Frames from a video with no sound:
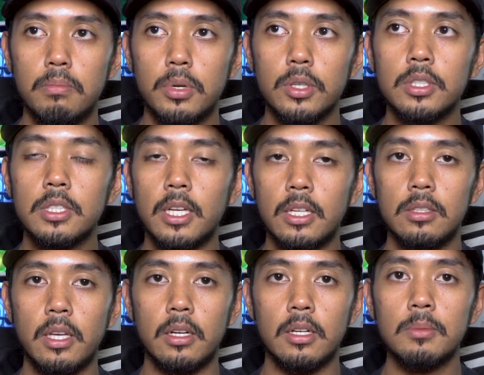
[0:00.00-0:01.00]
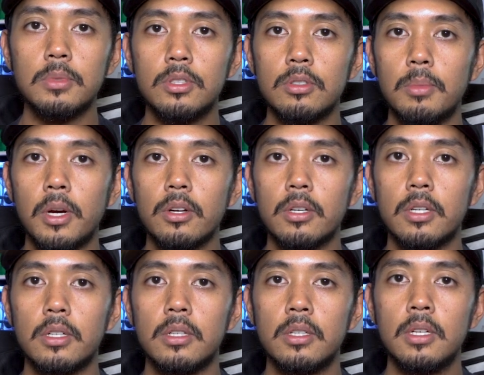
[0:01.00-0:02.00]
person that comes to
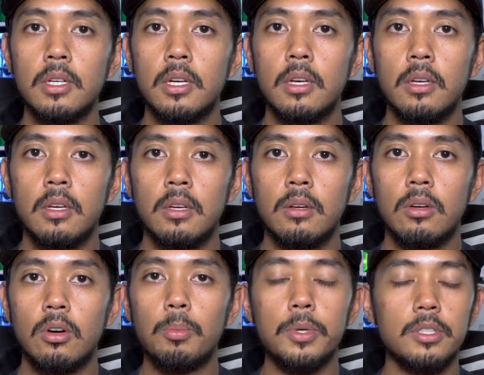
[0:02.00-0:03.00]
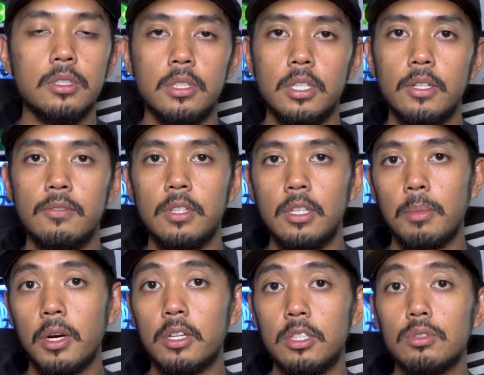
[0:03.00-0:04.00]
America hoping to live the
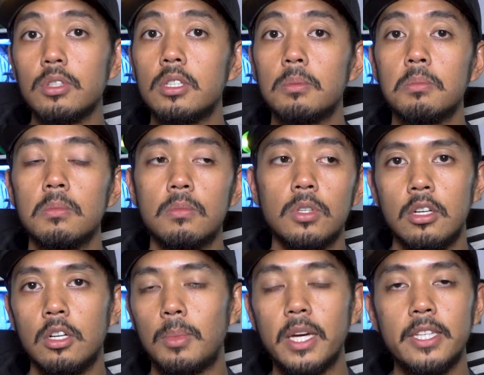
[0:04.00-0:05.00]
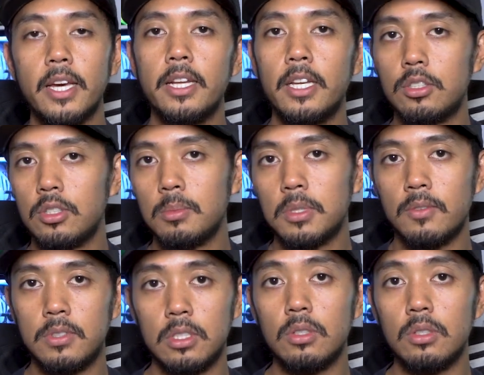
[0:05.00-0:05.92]
American dream, my dad had dreams of his